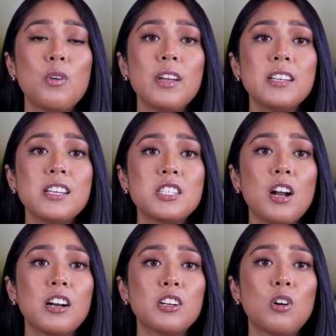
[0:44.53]
In this
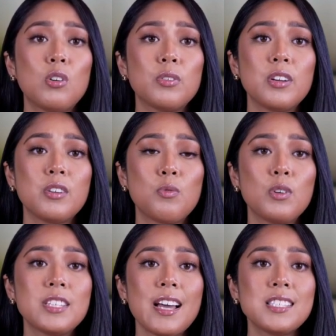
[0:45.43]
article,
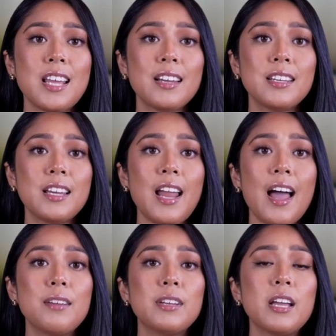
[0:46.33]
we'll dissect the
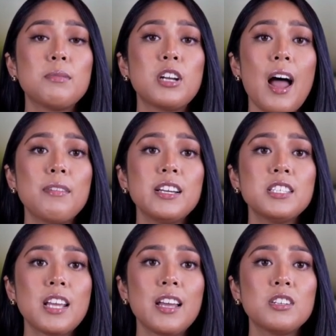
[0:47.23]
anatomy of
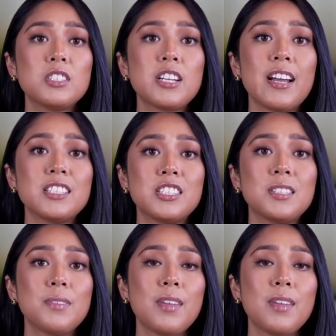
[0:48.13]
Japanese candlesticks